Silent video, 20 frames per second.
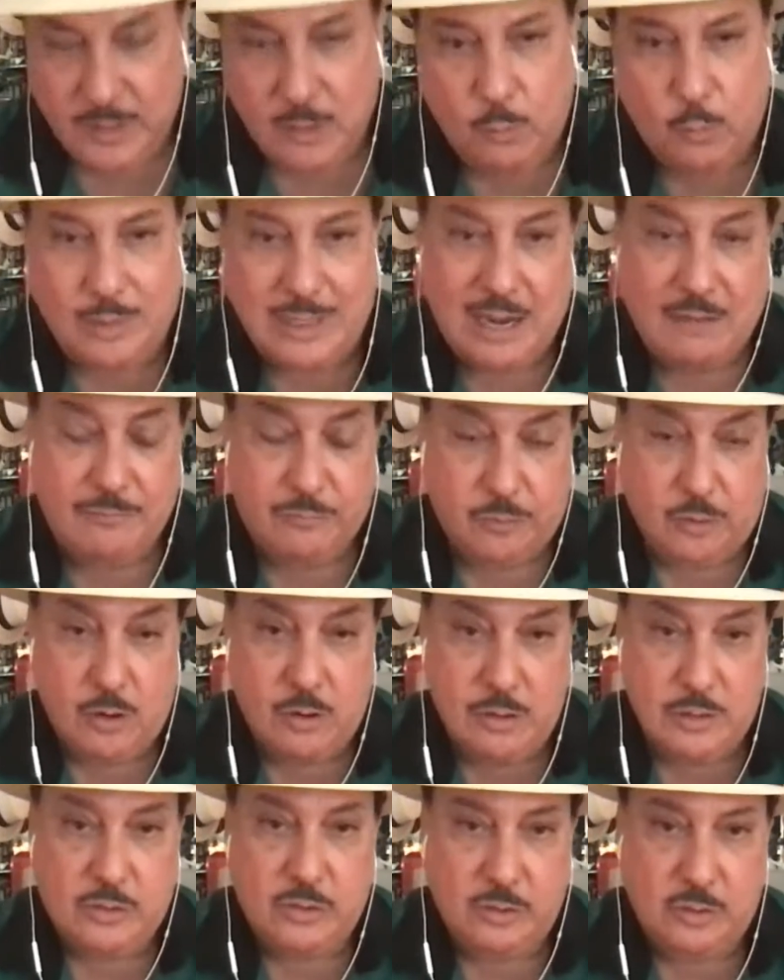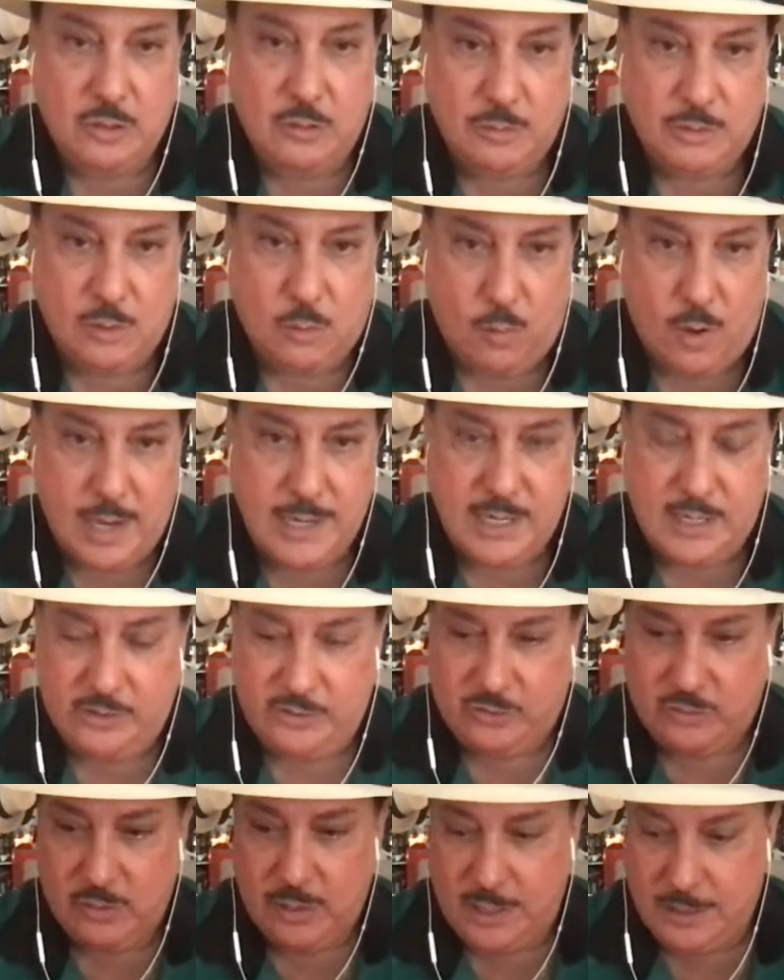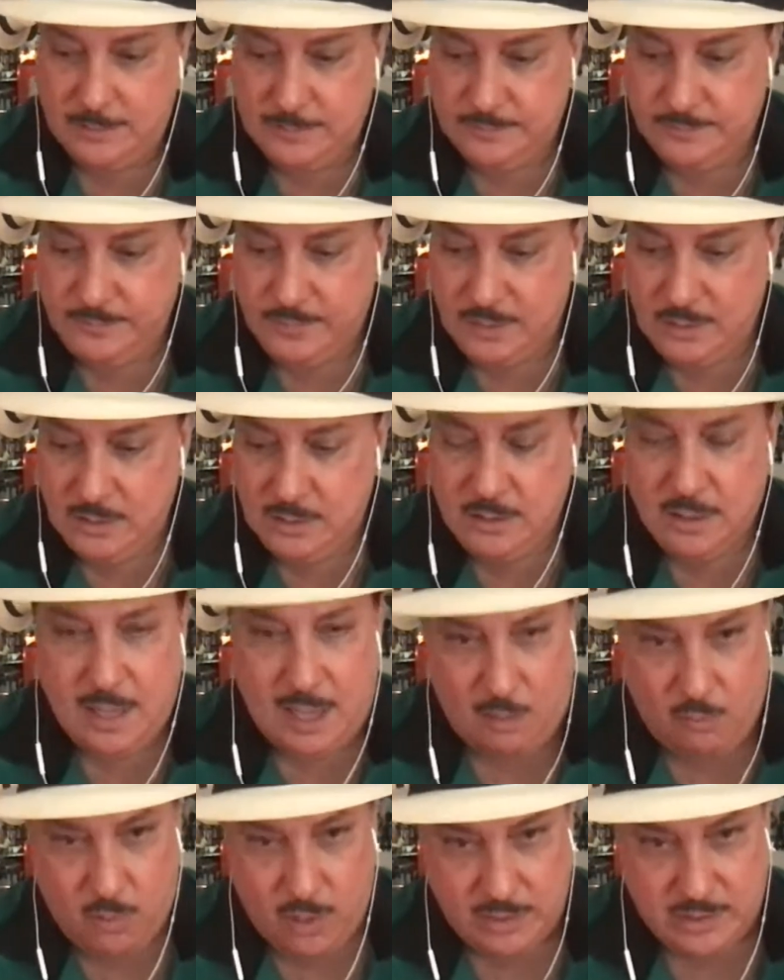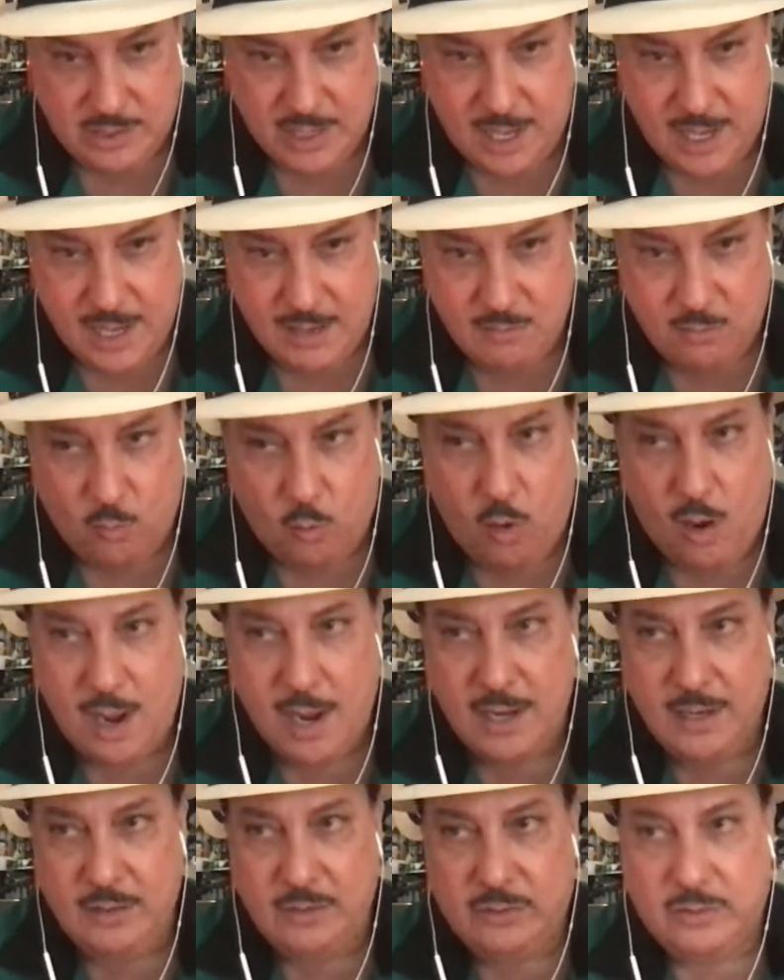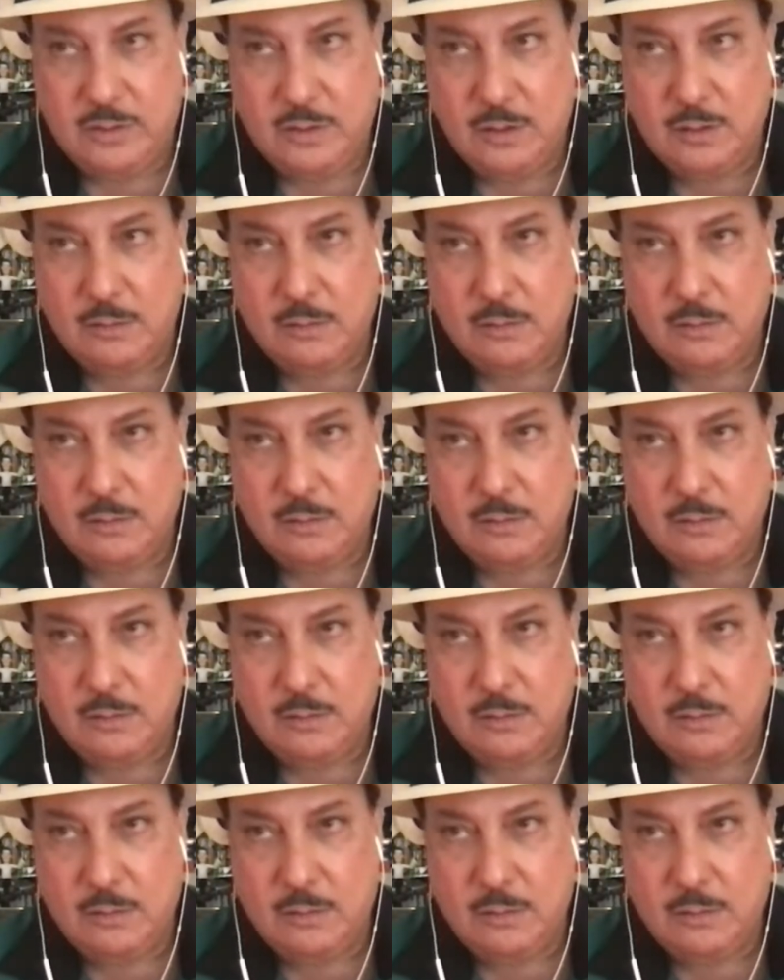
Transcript: What I've learned to do with the wine industry. At one time, wines,